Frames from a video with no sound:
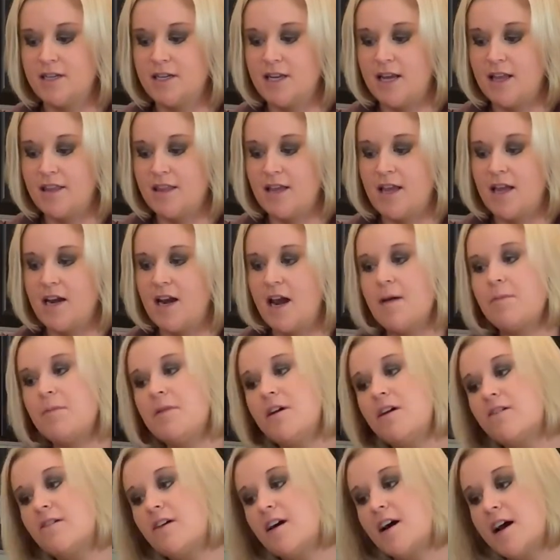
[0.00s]
And then I'm
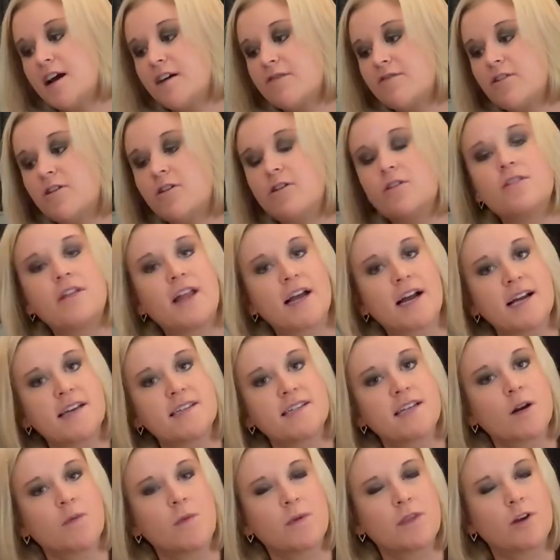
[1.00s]
gonna rock and roll, like I
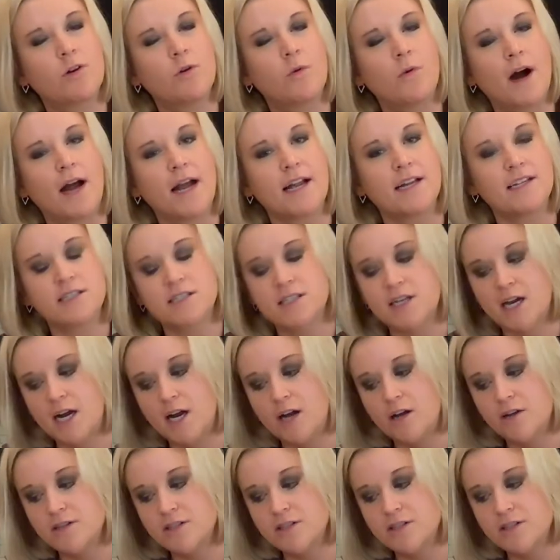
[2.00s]
said, with the Hawaiian style.